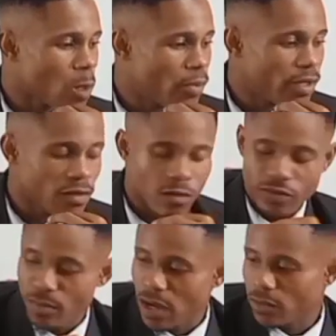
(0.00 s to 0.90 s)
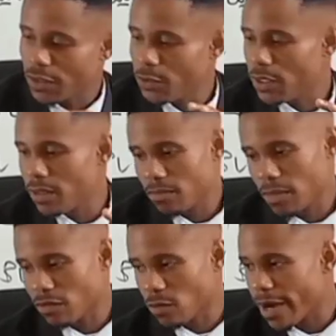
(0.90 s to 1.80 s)
Openness of the mouth. Are you there?
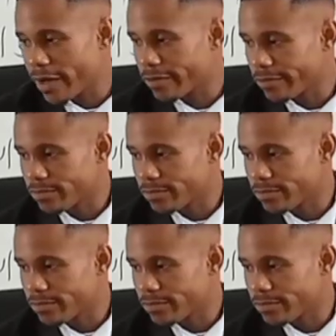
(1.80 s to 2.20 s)
That's all right.